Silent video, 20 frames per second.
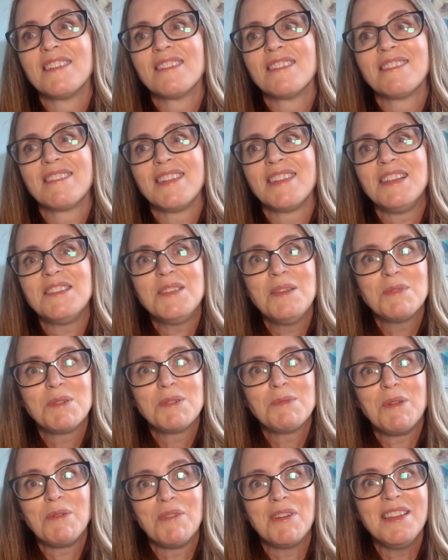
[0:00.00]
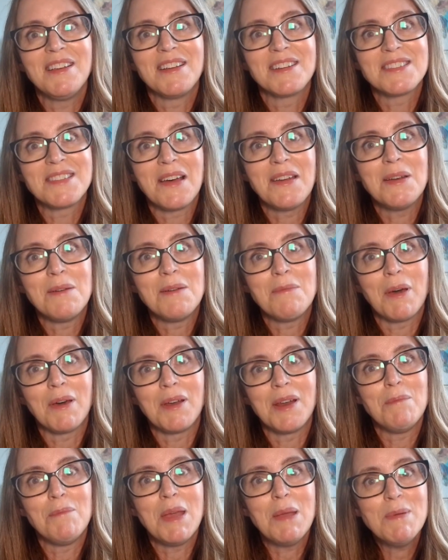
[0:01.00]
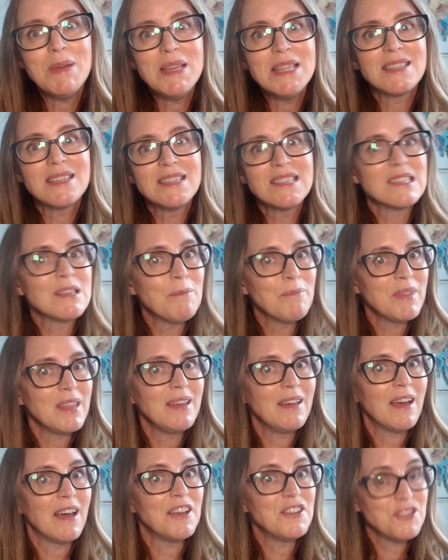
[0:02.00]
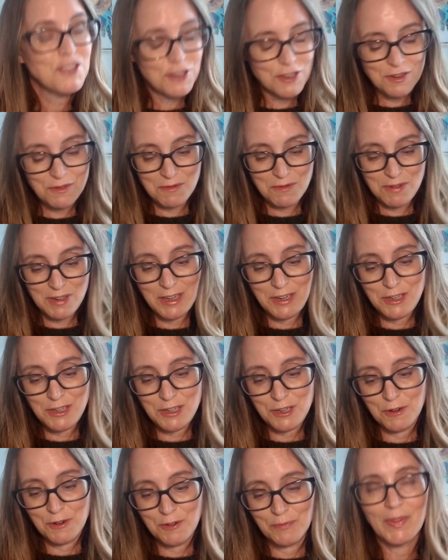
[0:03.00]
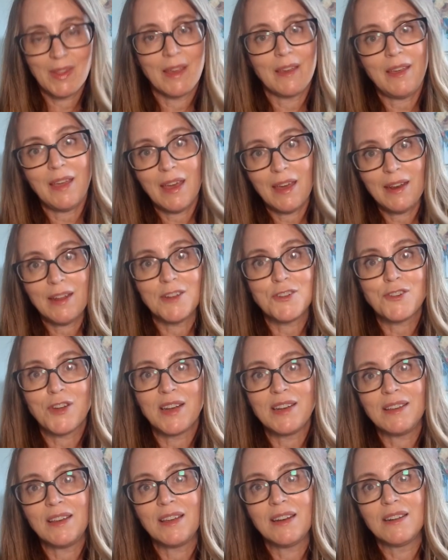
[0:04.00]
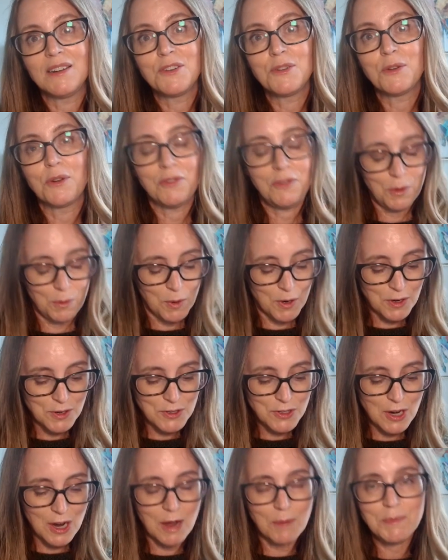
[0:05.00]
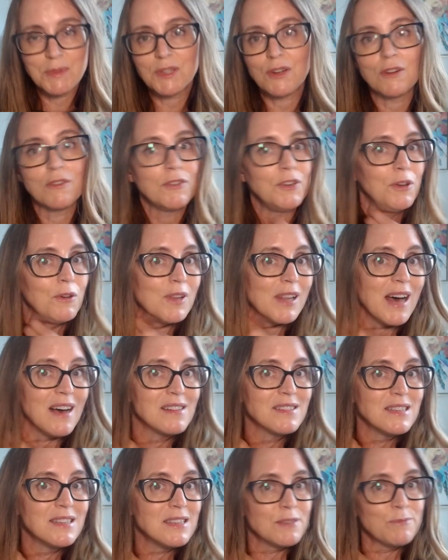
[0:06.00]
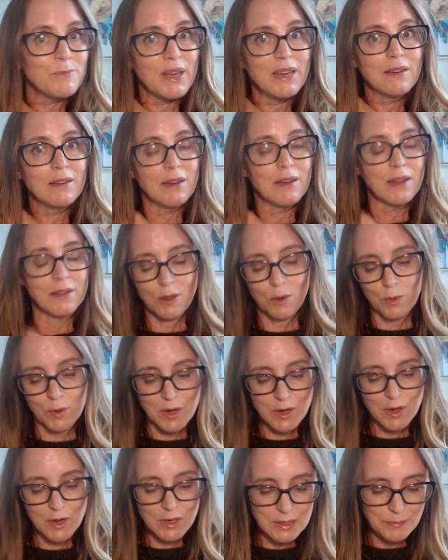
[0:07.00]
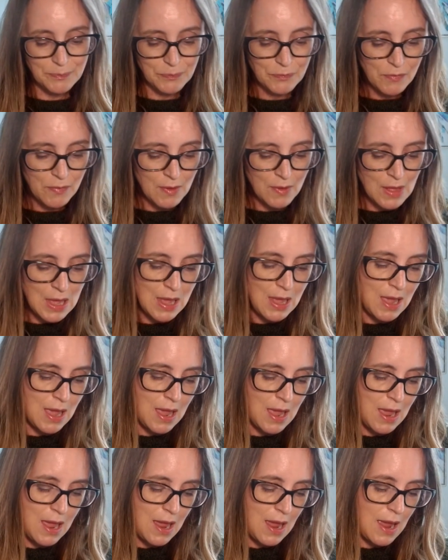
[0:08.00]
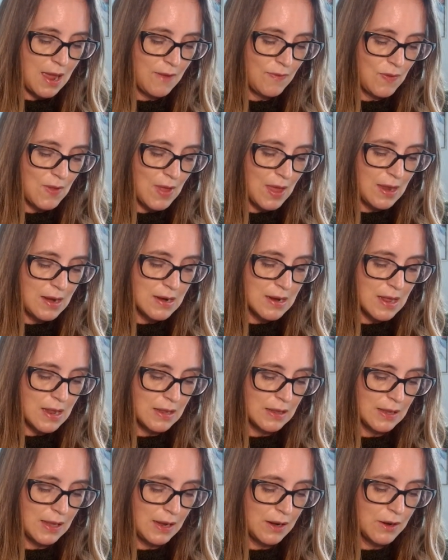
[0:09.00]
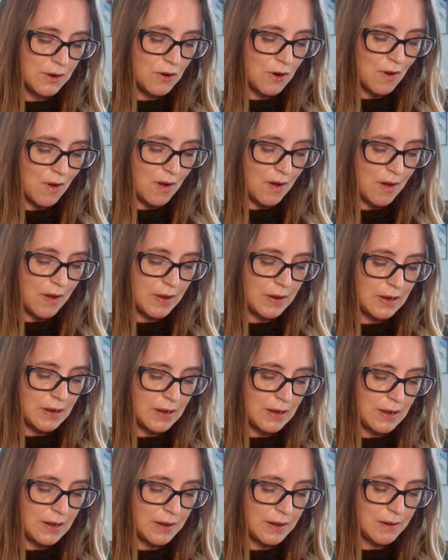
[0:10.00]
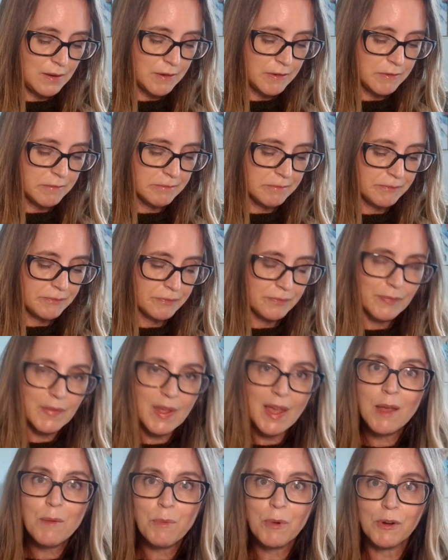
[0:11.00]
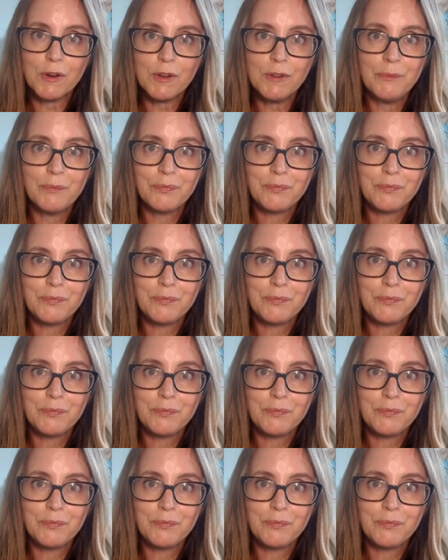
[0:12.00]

they seem to be really excited about it. Maybe this is something I should really do. Again, I tried to get into a few workshops or a few classes, but nothing worked. And then later on in April,